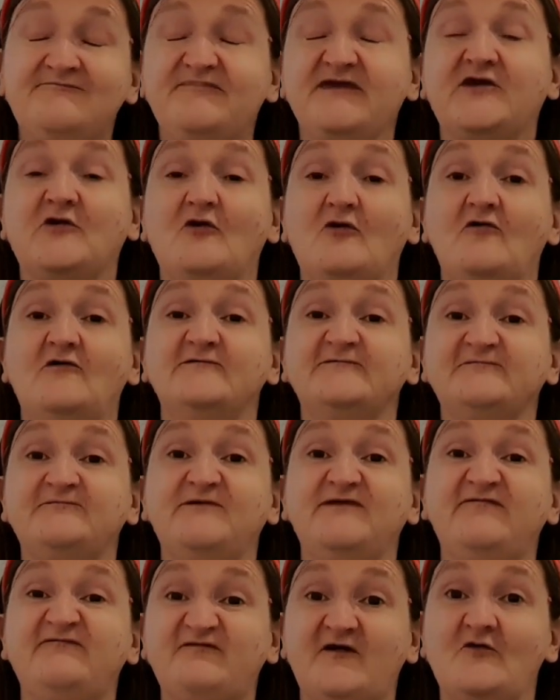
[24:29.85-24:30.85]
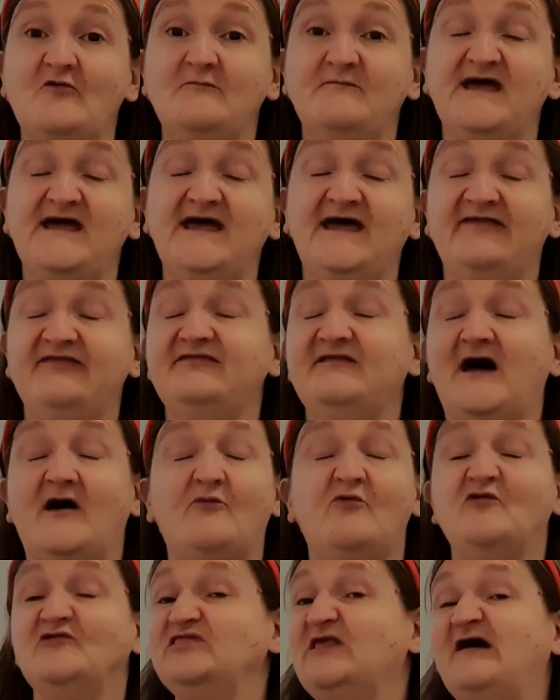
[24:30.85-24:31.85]
because we film it and I
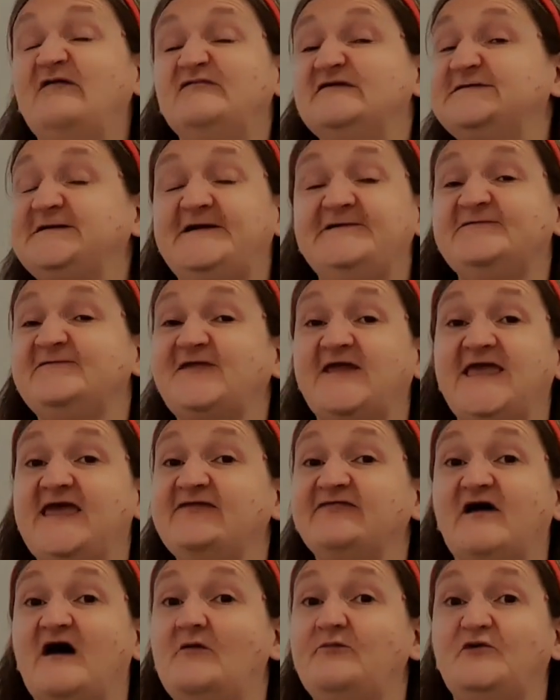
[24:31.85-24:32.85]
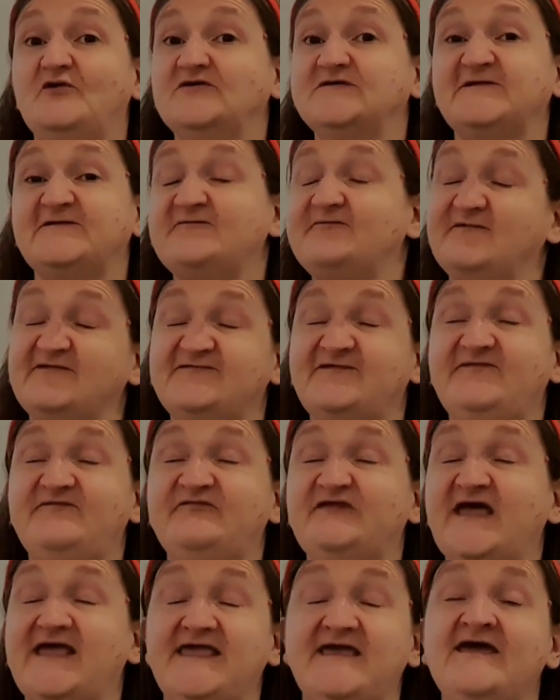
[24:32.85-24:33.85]
won't have a chance to get it up on Christmas Eve
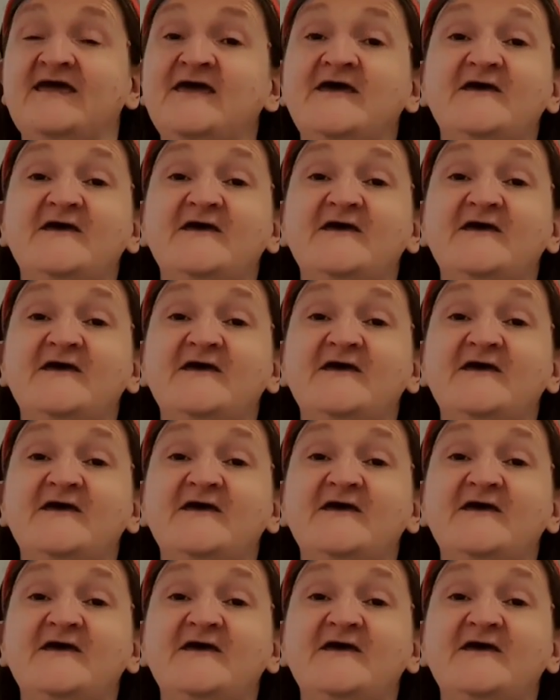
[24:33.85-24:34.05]
night.